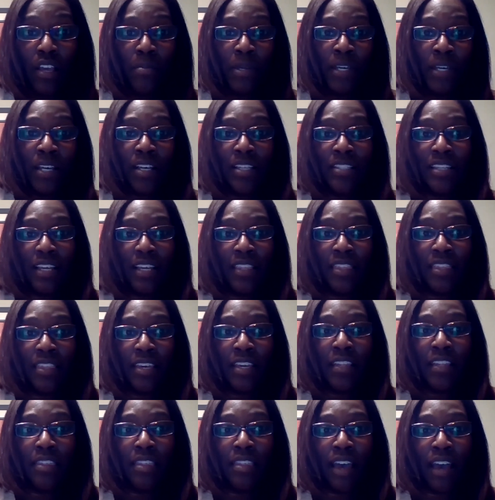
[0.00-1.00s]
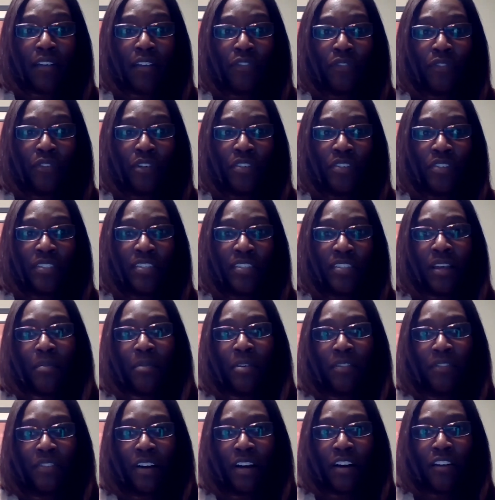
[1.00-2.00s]
Because I think that for
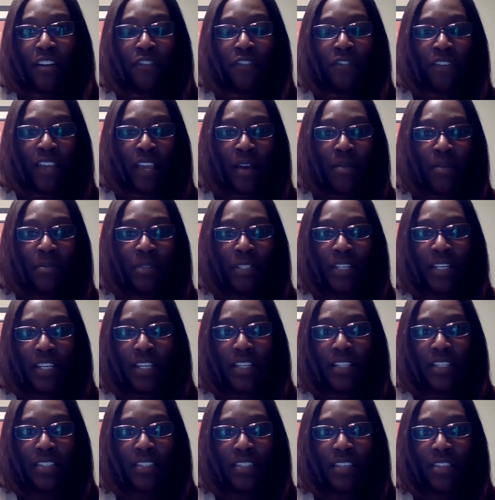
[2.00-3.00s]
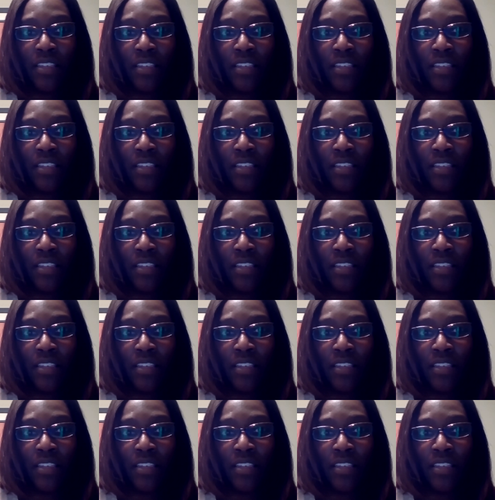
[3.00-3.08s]
some of our families,